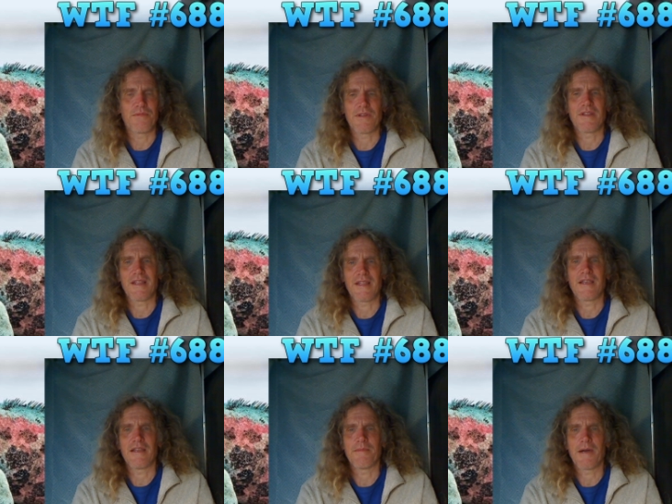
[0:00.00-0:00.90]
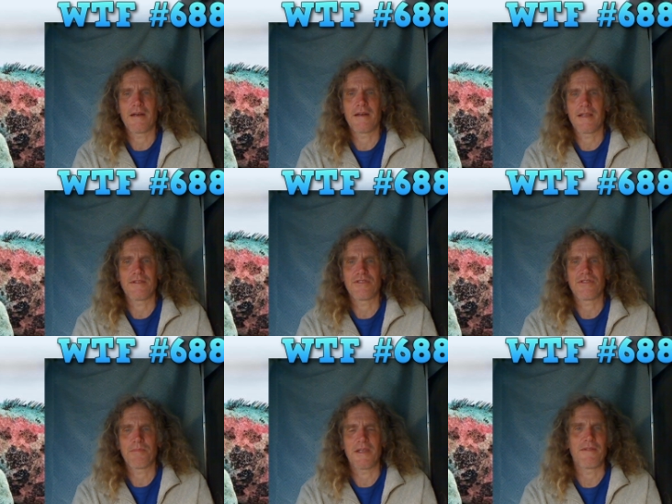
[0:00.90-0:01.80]
you're really thinking about it as
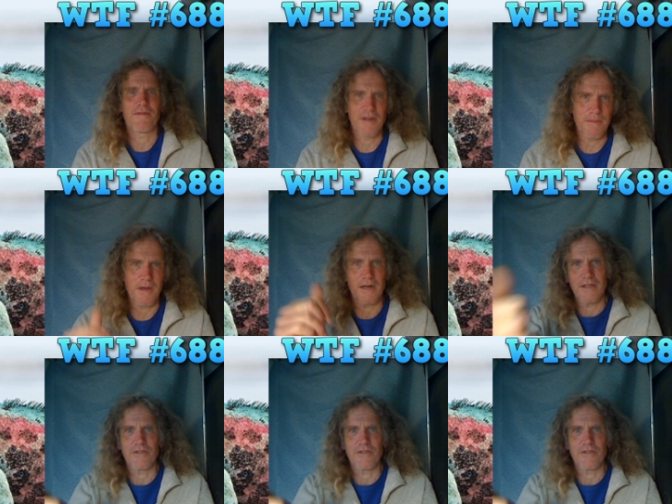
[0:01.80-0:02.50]
just being free money.